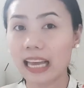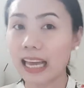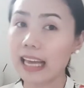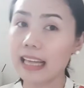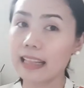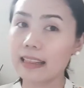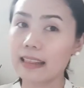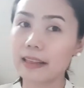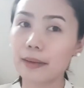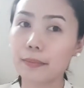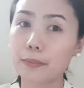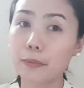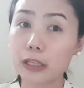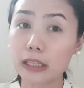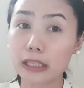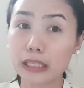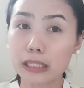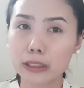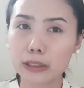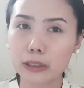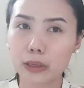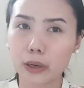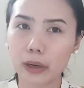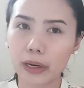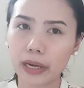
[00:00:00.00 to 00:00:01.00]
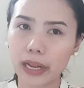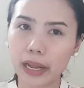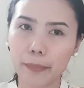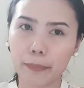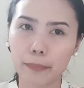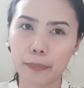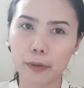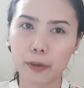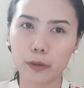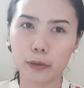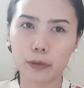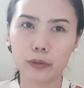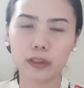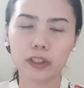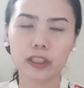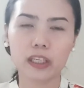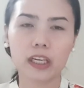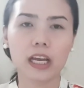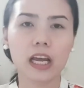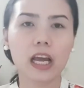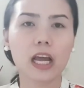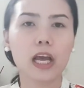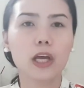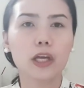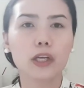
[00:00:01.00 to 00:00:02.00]
and the Montessori
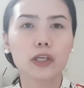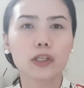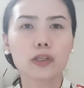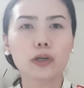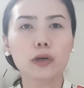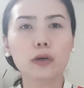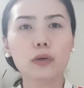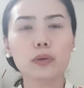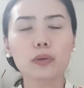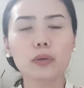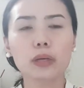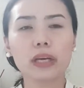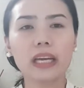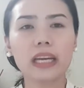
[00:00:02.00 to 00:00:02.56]
approach. So